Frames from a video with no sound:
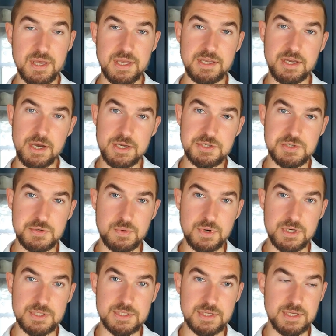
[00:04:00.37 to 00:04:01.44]
and guide you
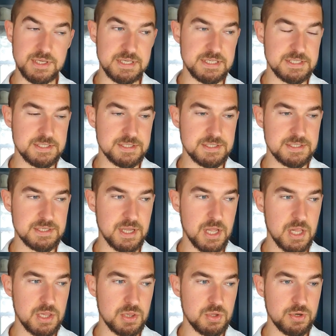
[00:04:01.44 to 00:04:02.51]
on is
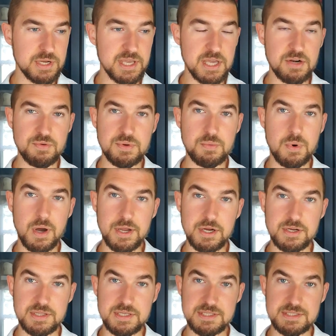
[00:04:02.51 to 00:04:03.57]
learning how to
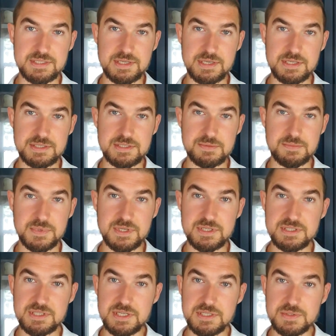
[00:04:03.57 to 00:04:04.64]
rewire these things.
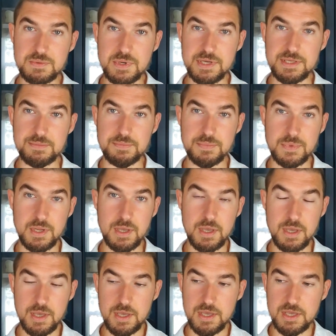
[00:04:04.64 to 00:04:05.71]
Because guess what?
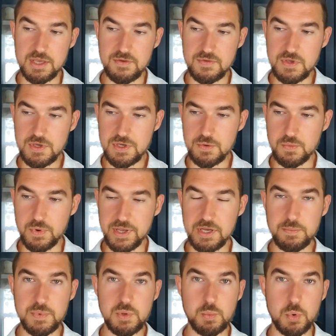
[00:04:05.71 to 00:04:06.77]
If you could wake
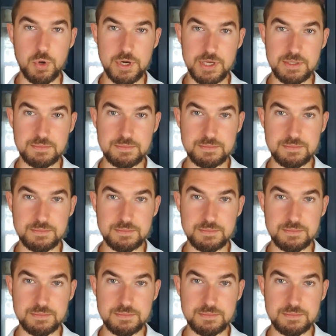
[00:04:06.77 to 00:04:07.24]
up in the morning,